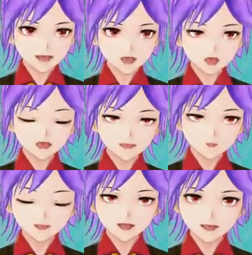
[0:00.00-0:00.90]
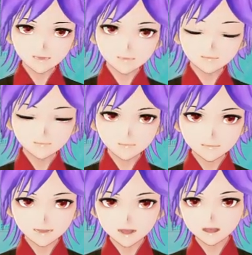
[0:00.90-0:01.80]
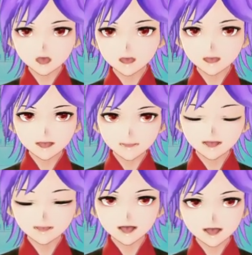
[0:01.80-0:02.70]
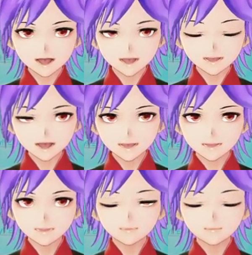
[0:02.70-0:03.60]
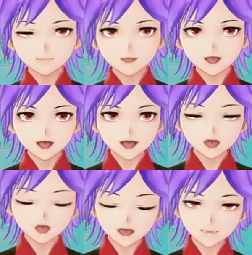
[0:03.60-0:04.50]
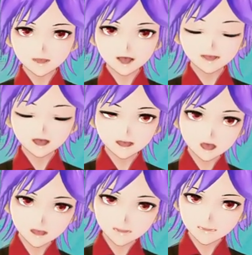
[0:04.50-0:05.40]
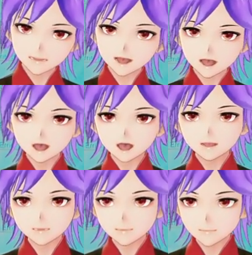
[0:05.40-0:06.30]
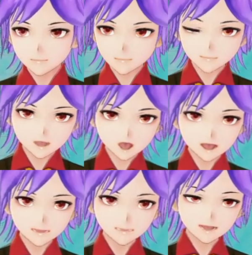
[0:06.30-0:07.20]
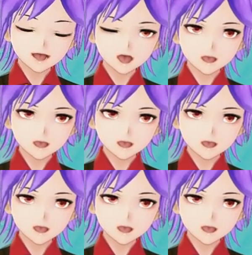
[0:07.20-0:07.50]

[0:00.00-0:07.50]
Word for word: If you've got some sort of ranged attack that can hit Barlodos from this far,